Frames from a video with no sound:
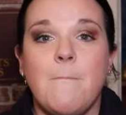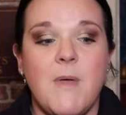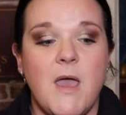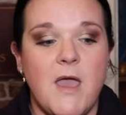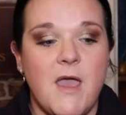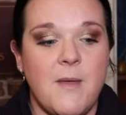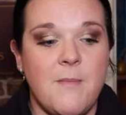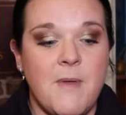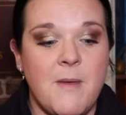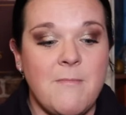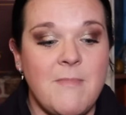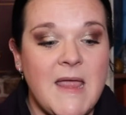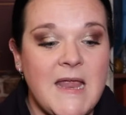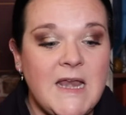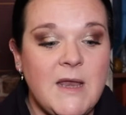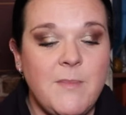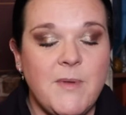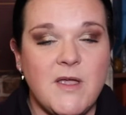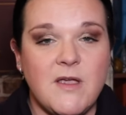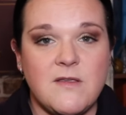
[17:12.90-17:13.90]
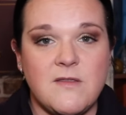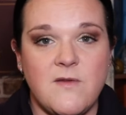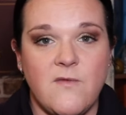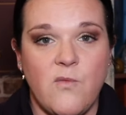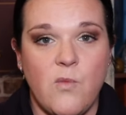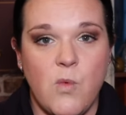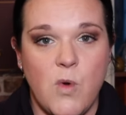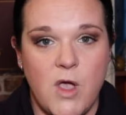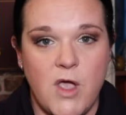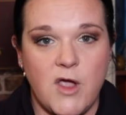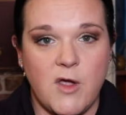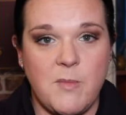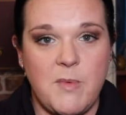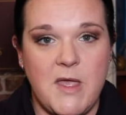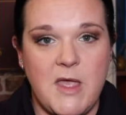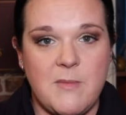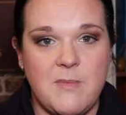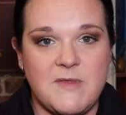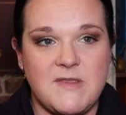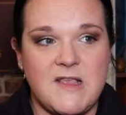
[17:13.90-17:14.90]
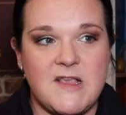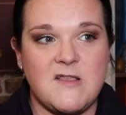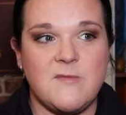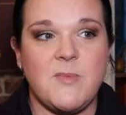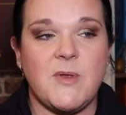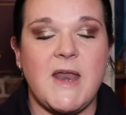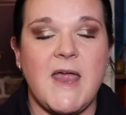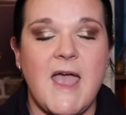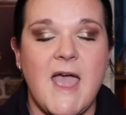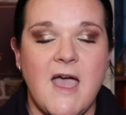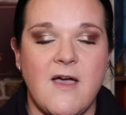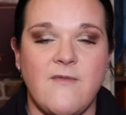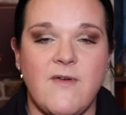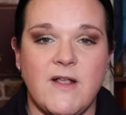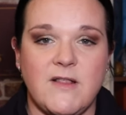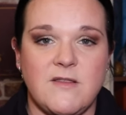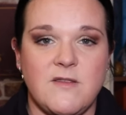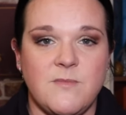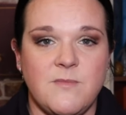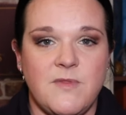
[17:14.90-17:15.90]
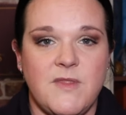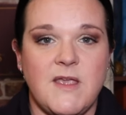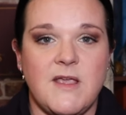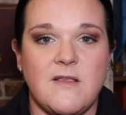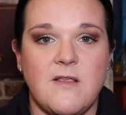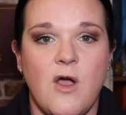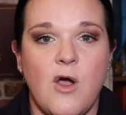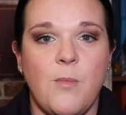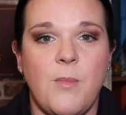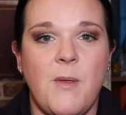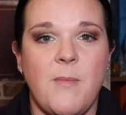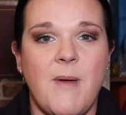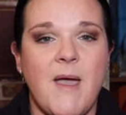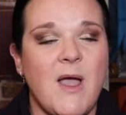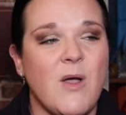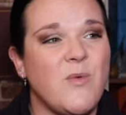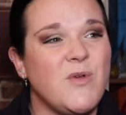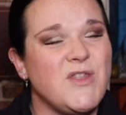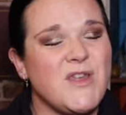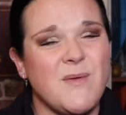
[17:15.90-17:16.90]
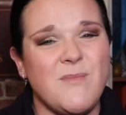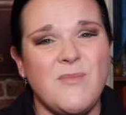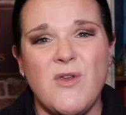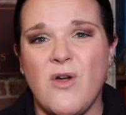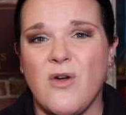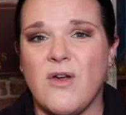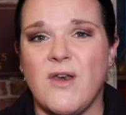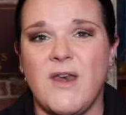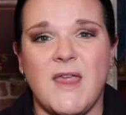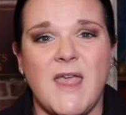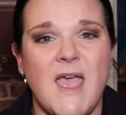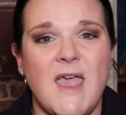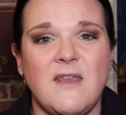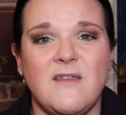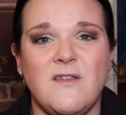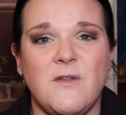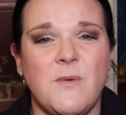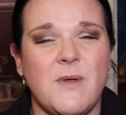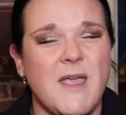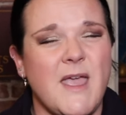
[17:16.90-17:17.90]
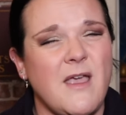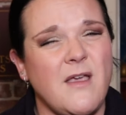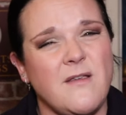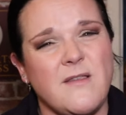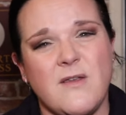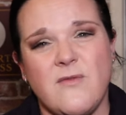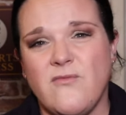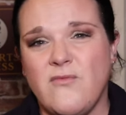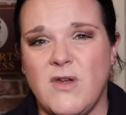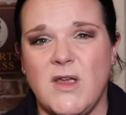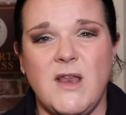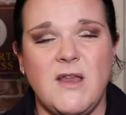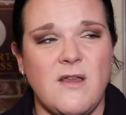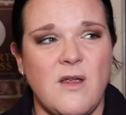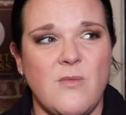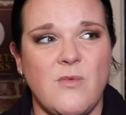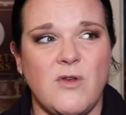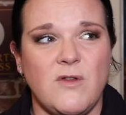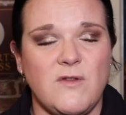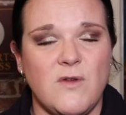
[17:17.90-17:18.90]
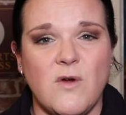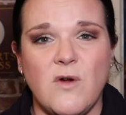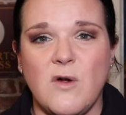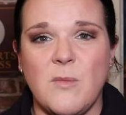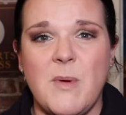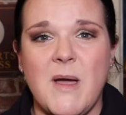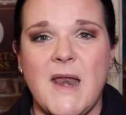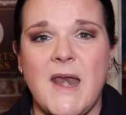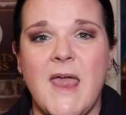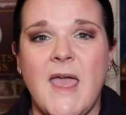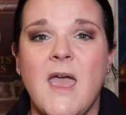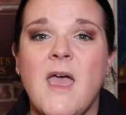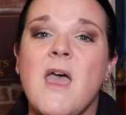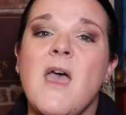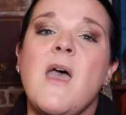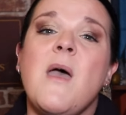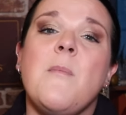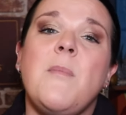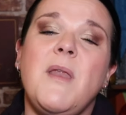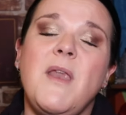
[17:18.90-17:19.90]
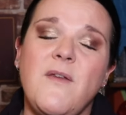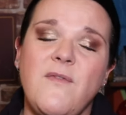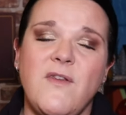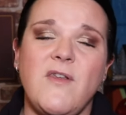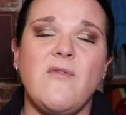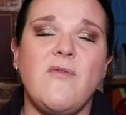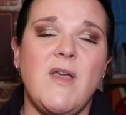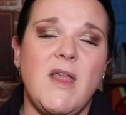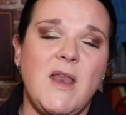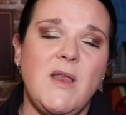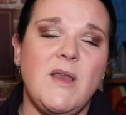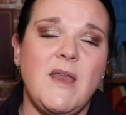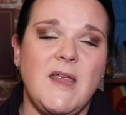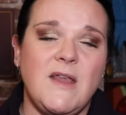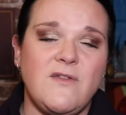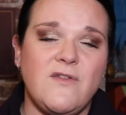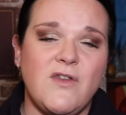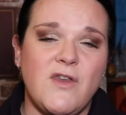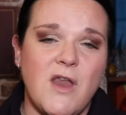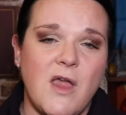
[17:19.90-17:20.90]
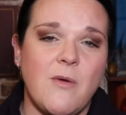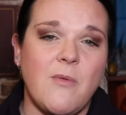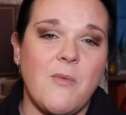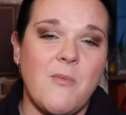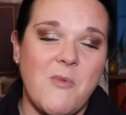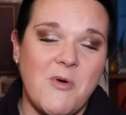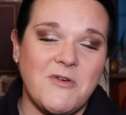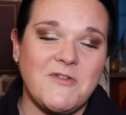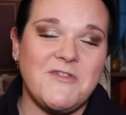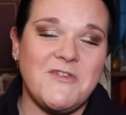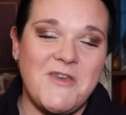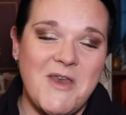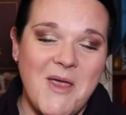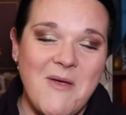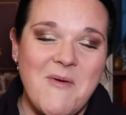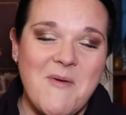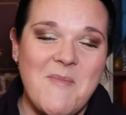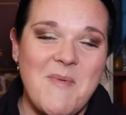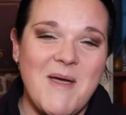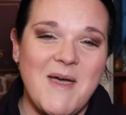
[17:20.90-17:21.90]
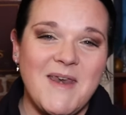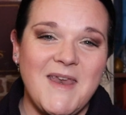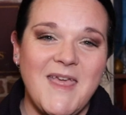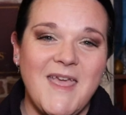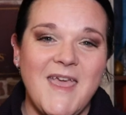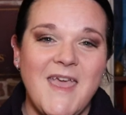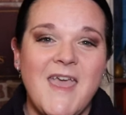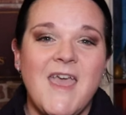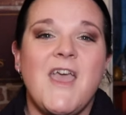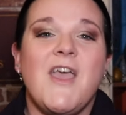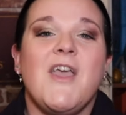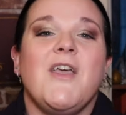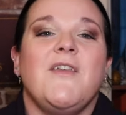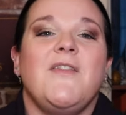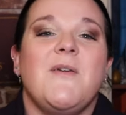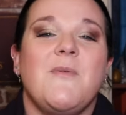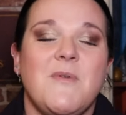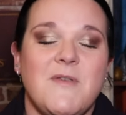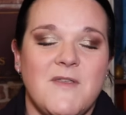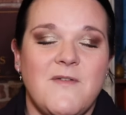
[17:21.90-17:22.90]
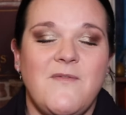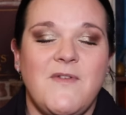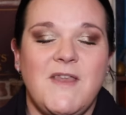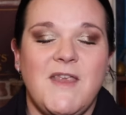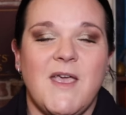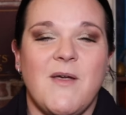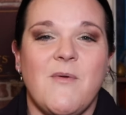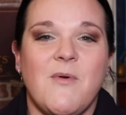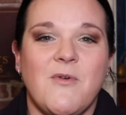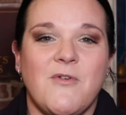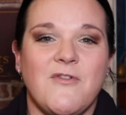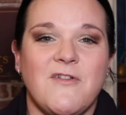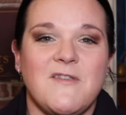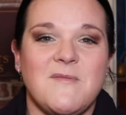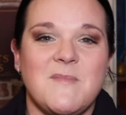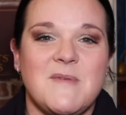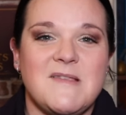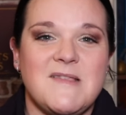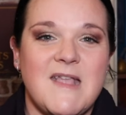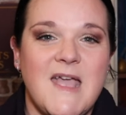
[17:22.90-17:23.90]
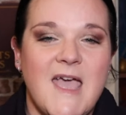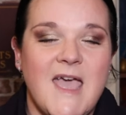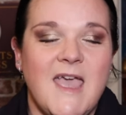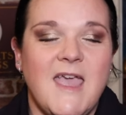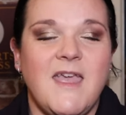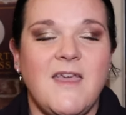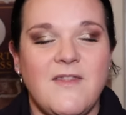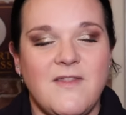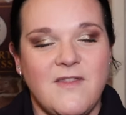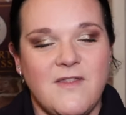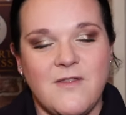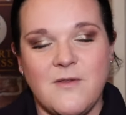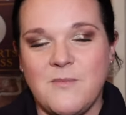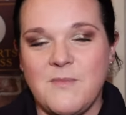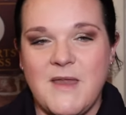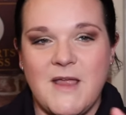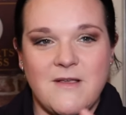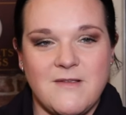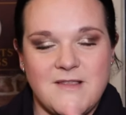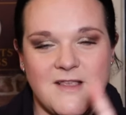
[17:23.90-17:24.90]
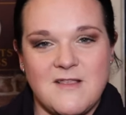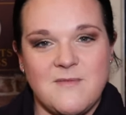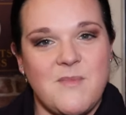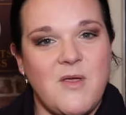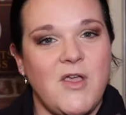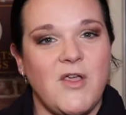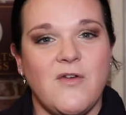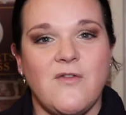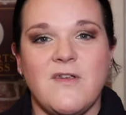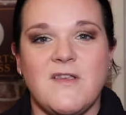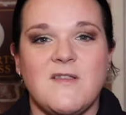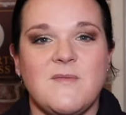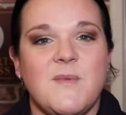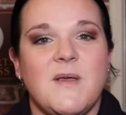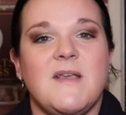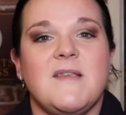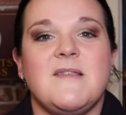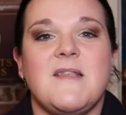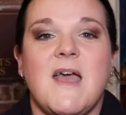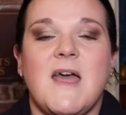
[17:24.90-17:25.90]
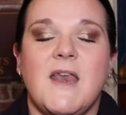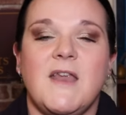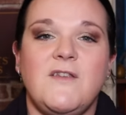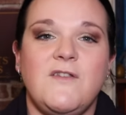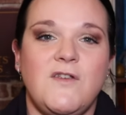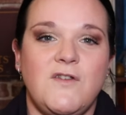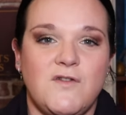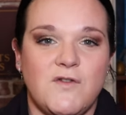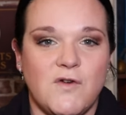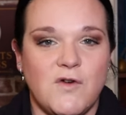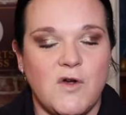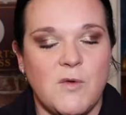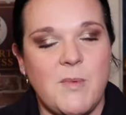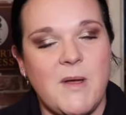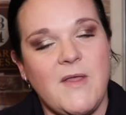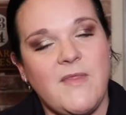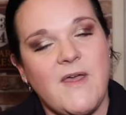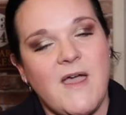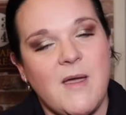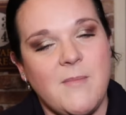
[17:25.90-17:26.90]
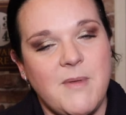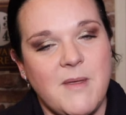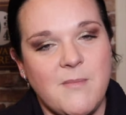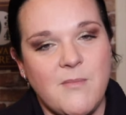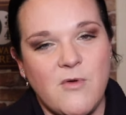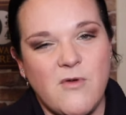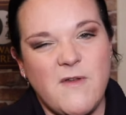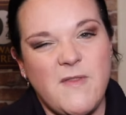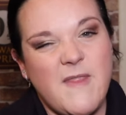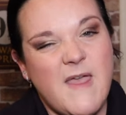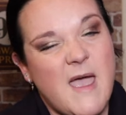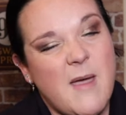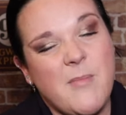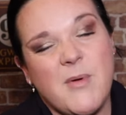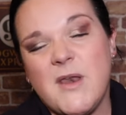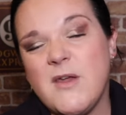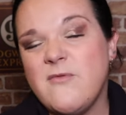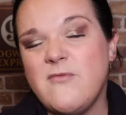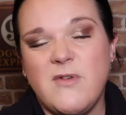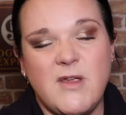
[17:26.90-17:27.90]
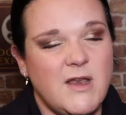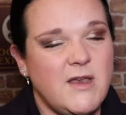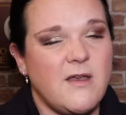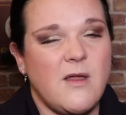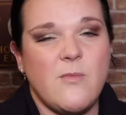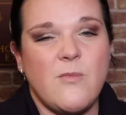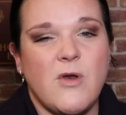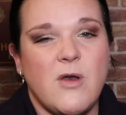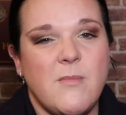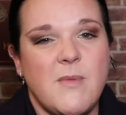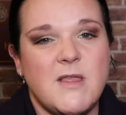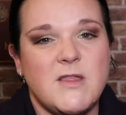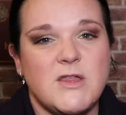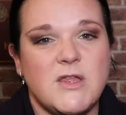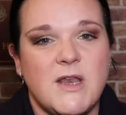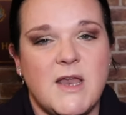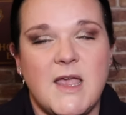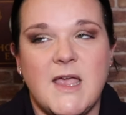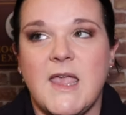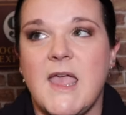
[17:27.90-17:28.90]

um, mainly because of work purposes, but I have had some things hold me back, which I'm not going to get into again because I really don't want to talk about it. But if you really need to know and want to know about it, there was a video at Christmas Day. The thumbnail says Merry Christmas, and I do talk about that a bit more in there, but I really don't want to mention it